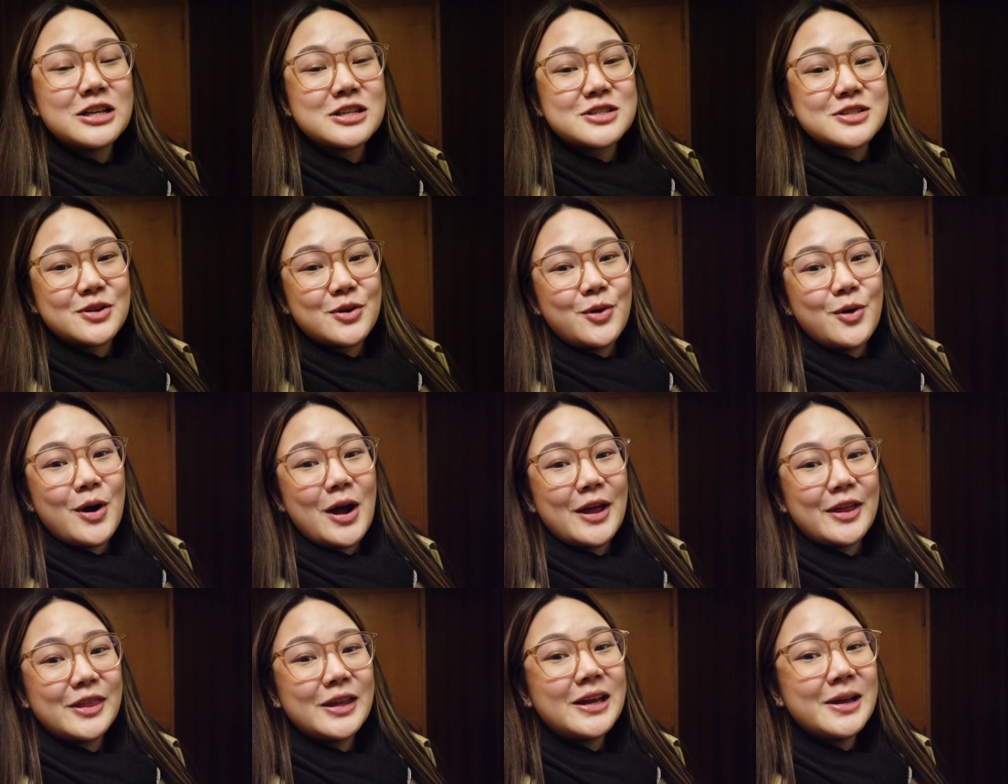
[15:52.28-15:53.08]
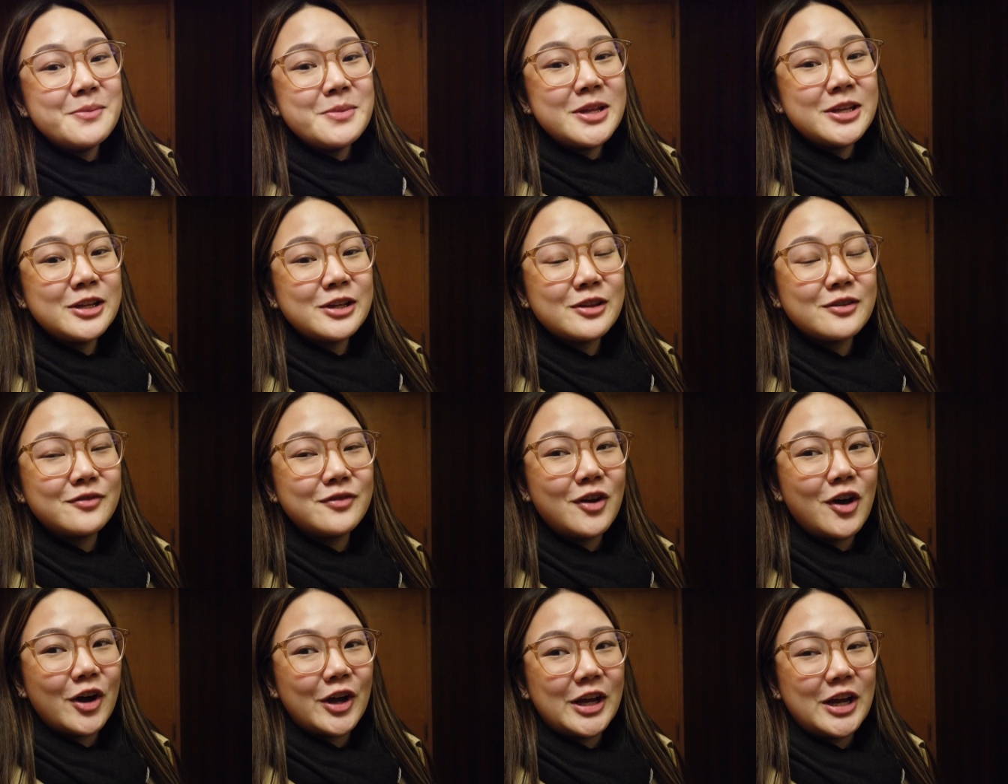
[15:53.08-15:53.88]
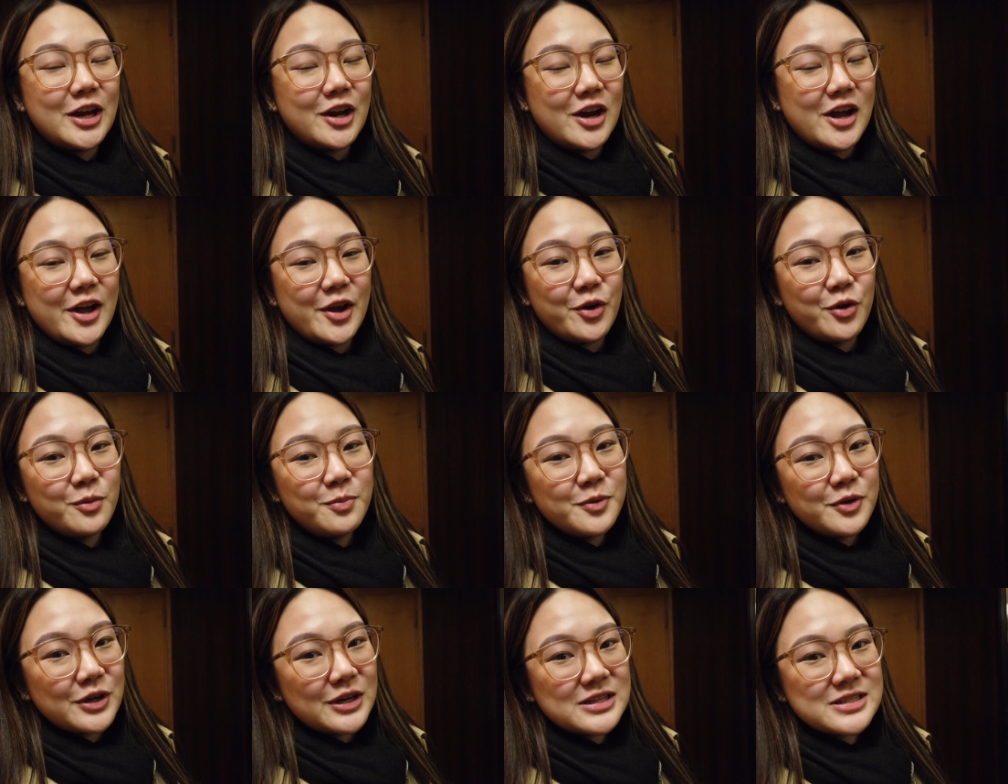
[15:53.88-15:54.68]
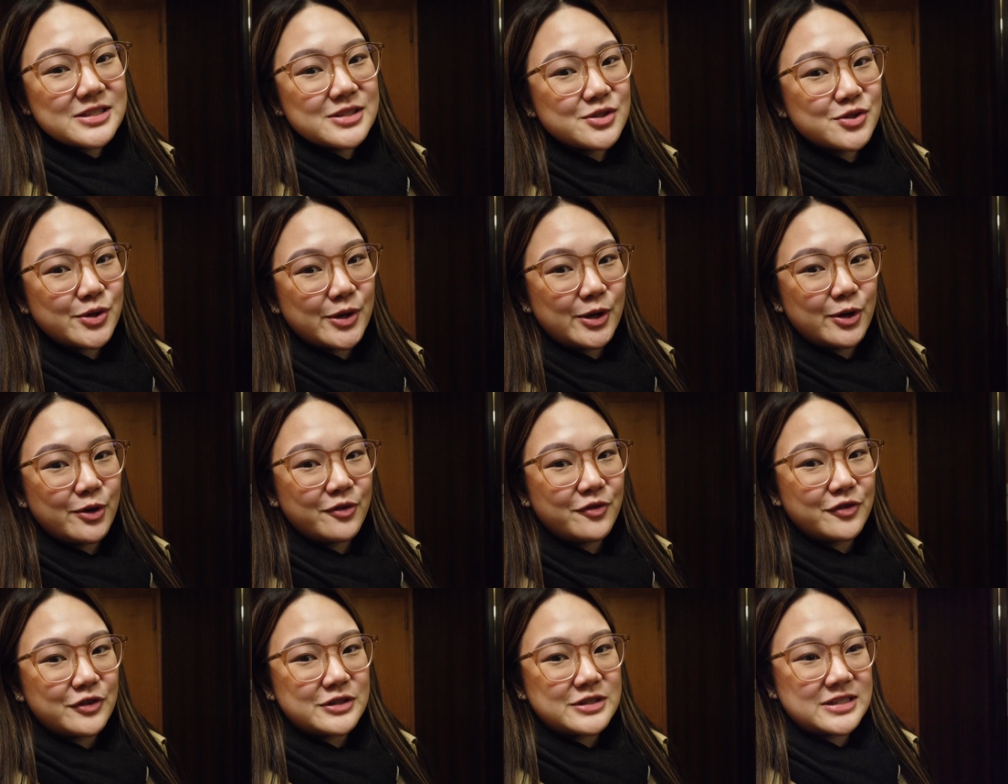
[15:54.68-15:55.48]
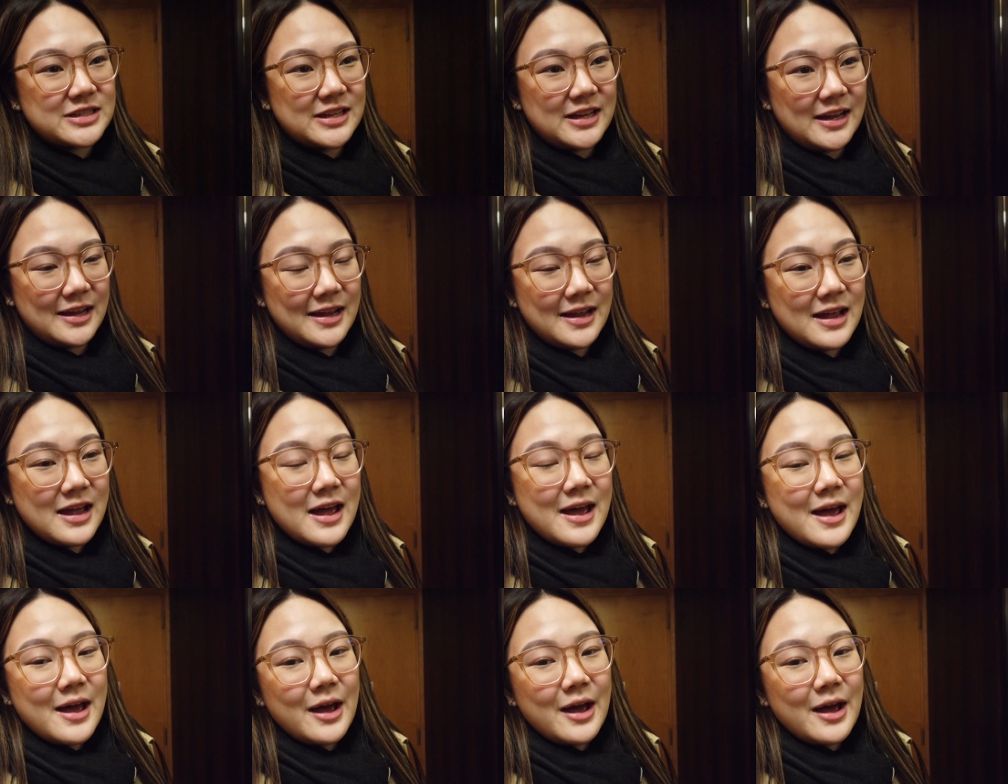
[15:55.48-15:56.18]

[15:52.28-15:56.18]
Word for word: So I think I'm ending the vlog here. I hope you guys enjoyed our first day.